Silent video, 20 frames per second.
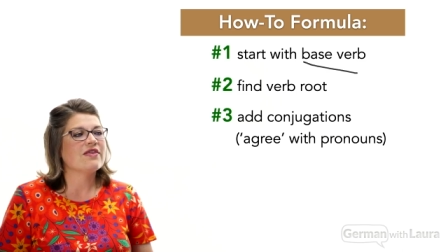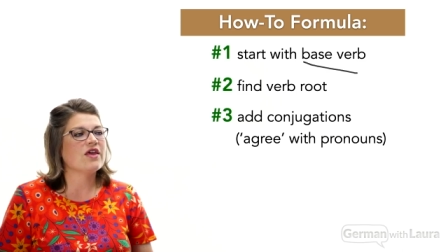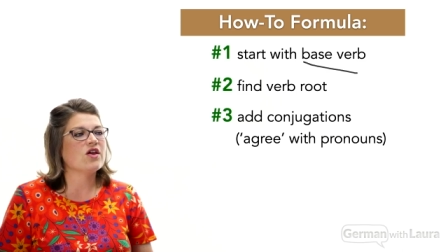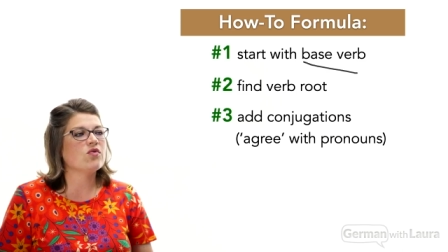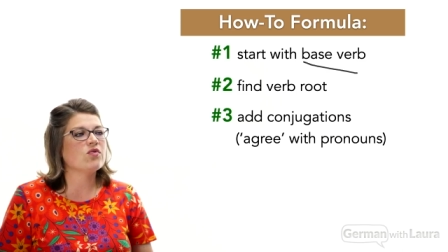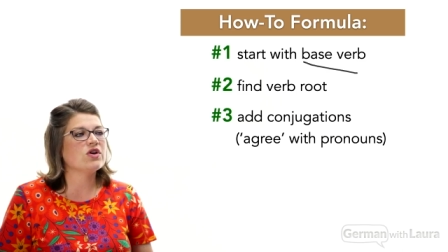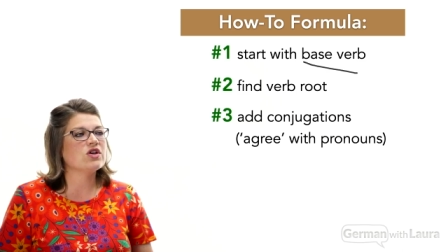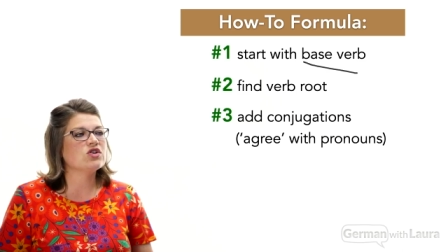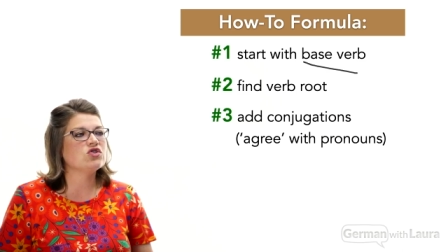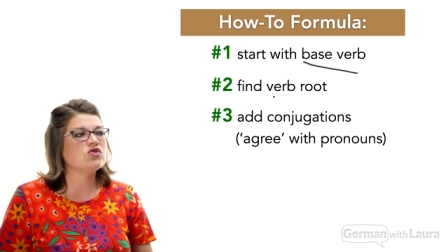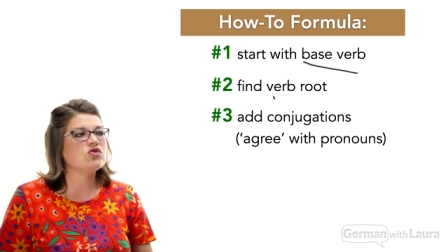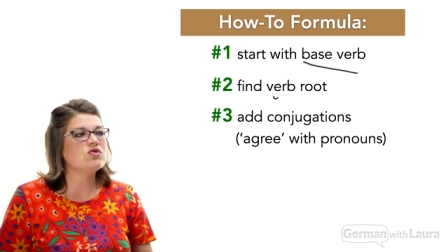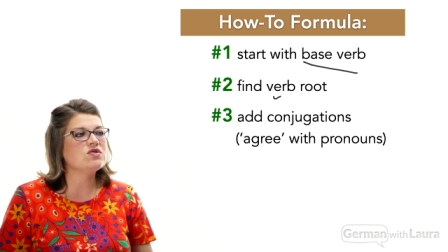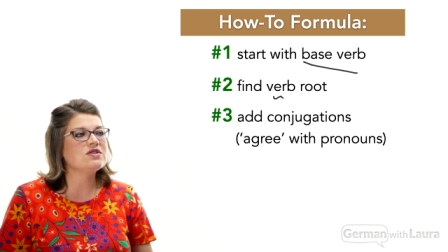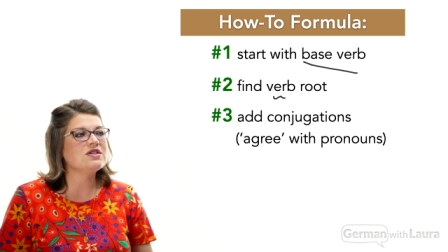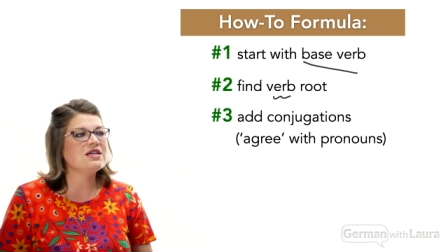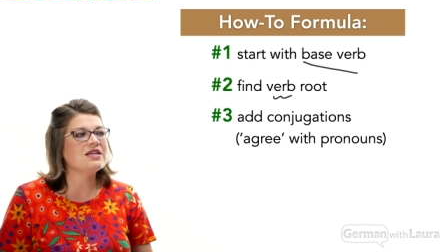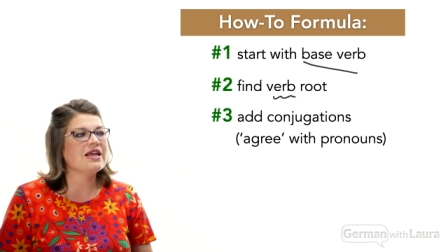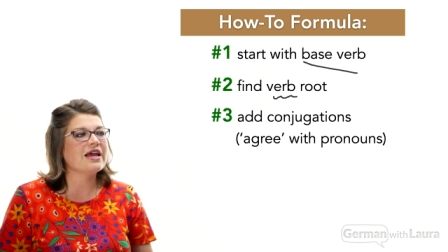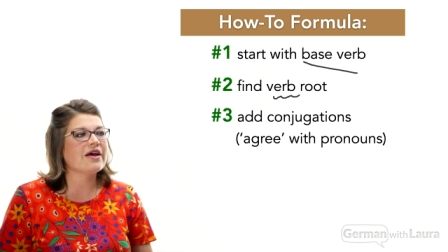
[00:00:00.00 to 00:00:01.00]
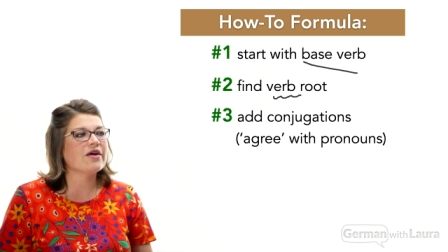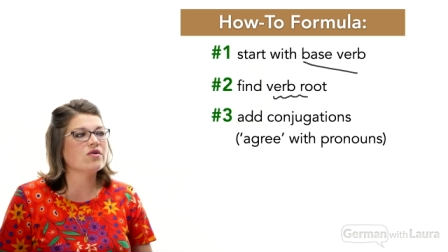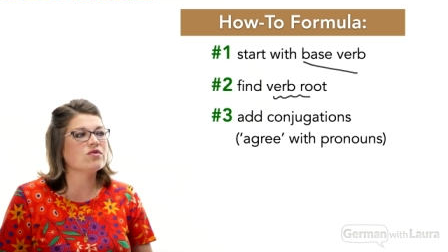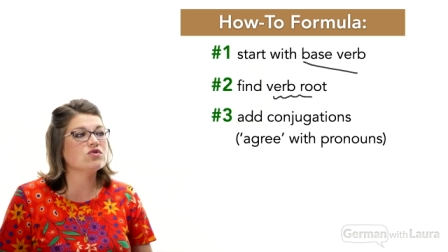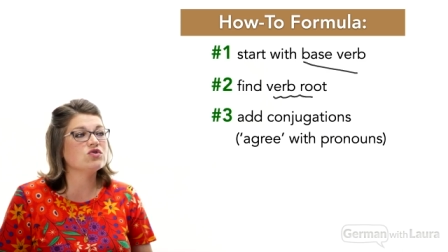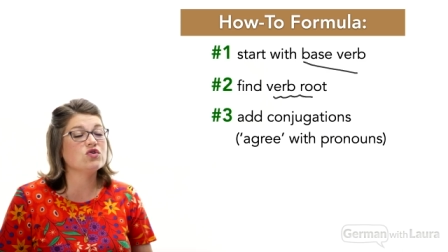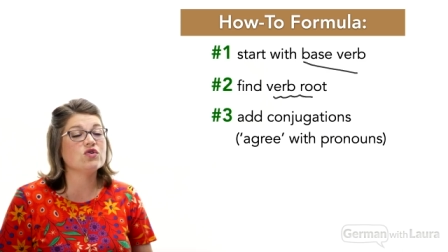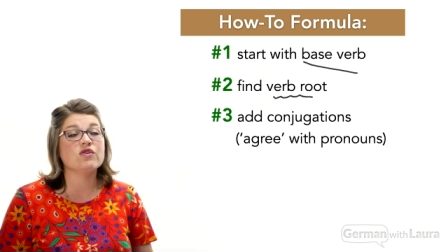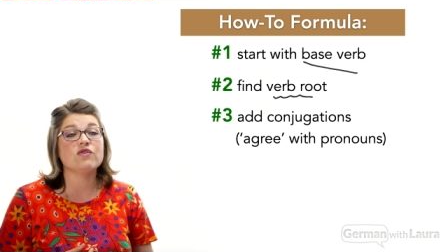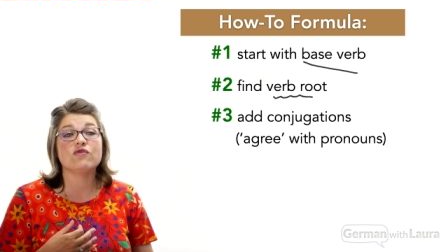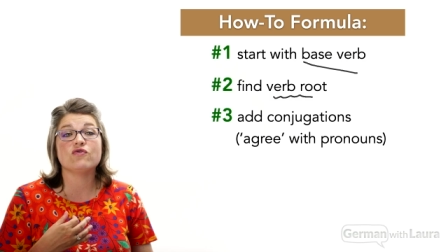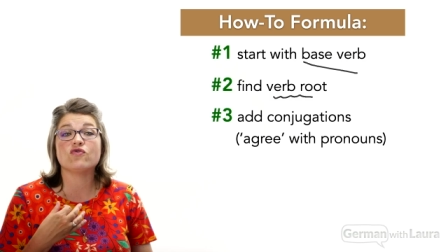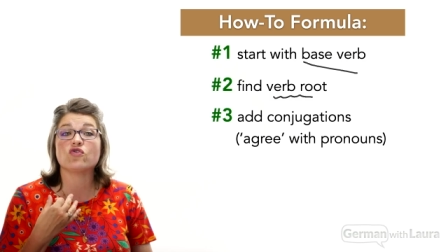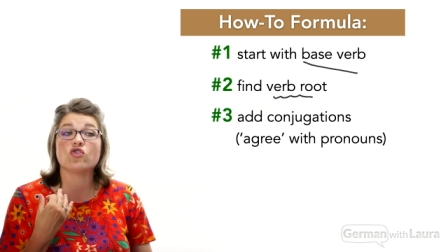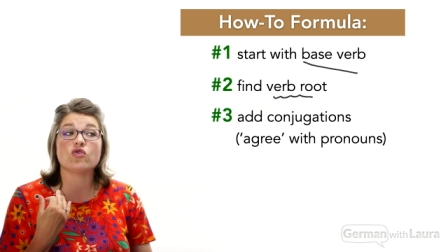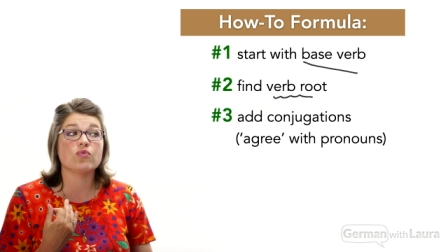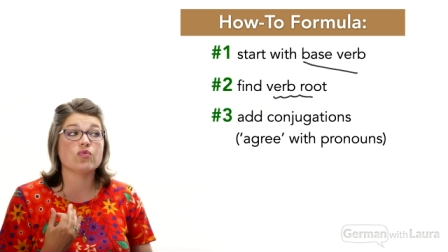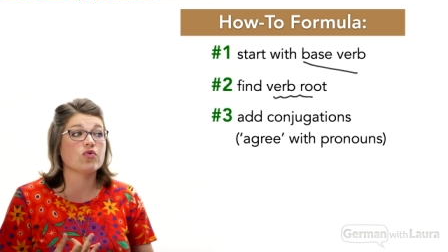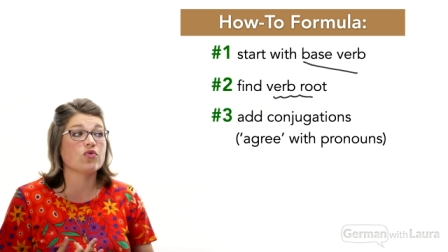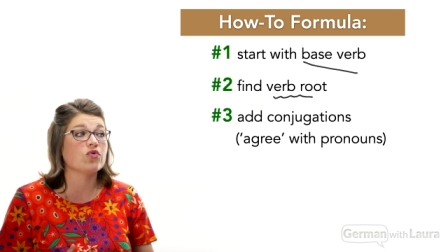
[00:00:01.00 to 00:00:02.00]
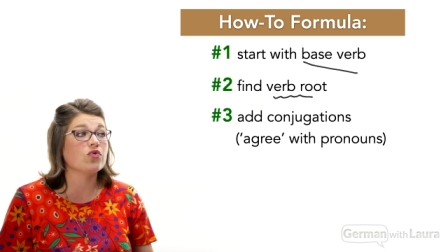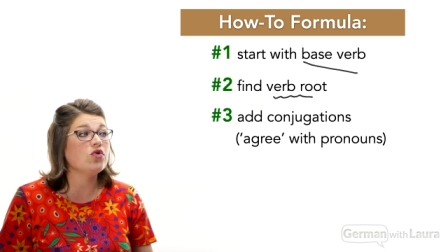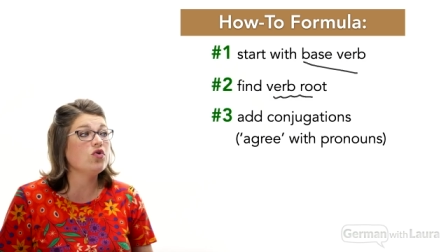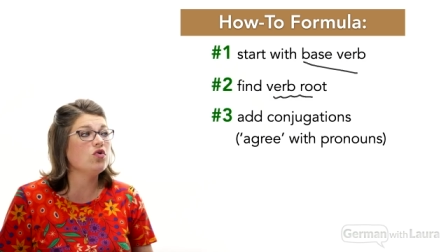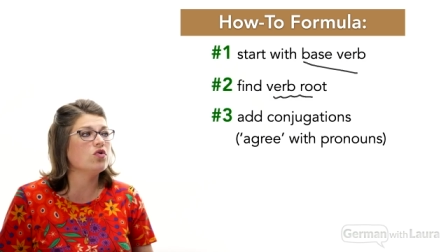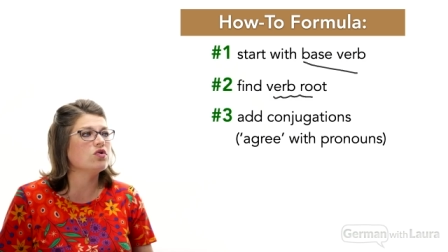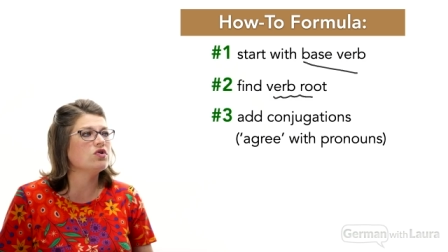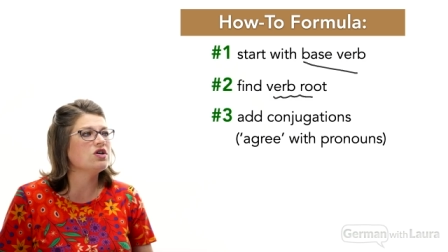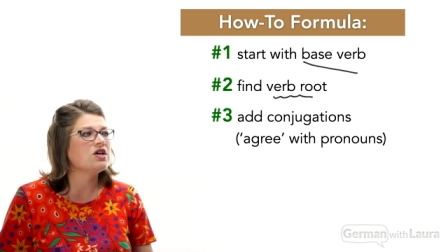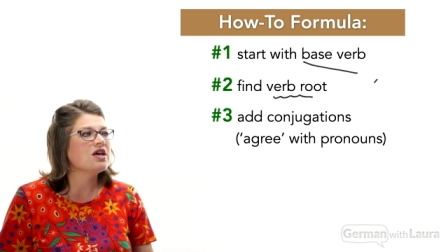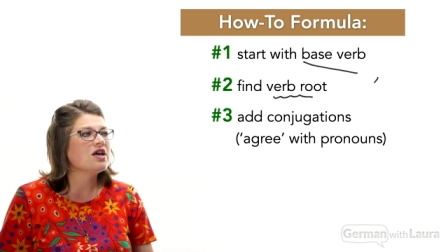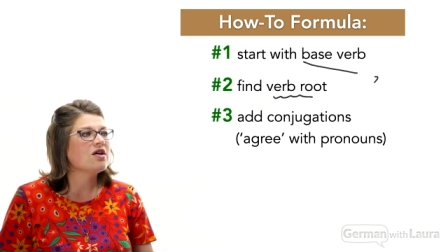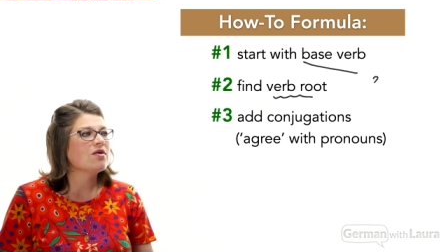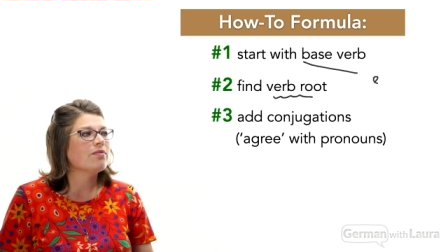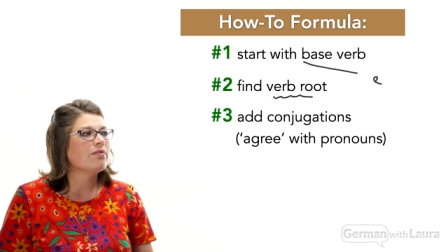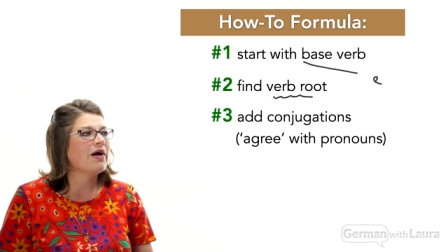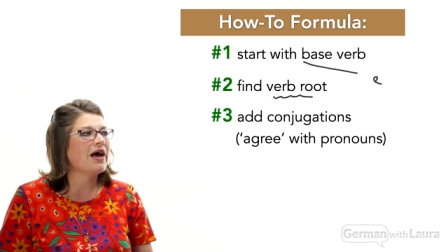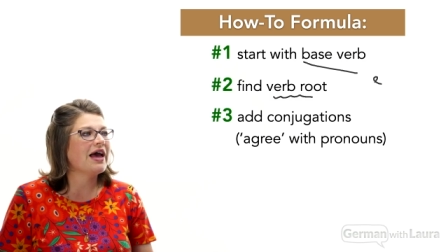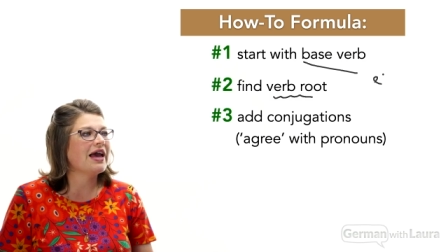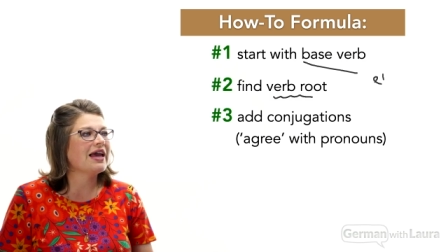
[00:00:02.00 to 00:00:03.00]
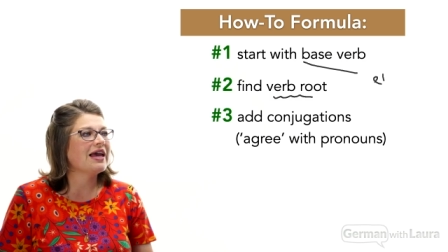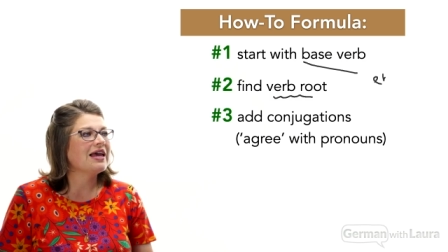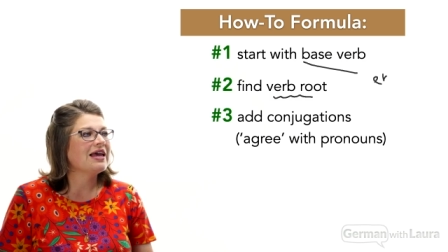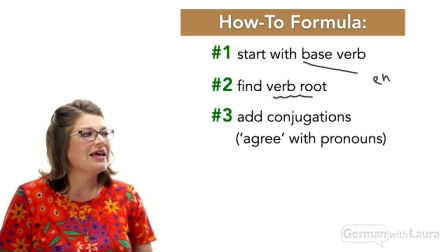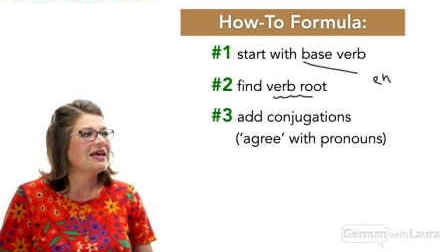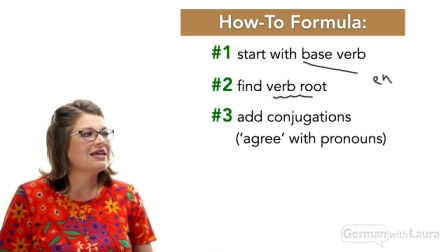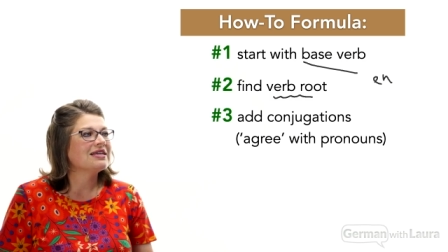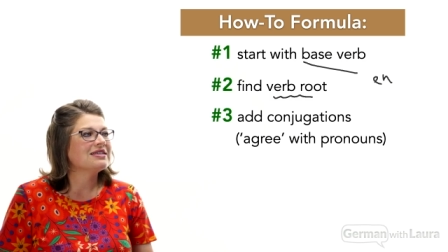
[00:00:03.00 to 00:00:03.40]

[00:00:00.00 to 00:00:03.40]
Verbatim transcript: then reduce it down to the verb root by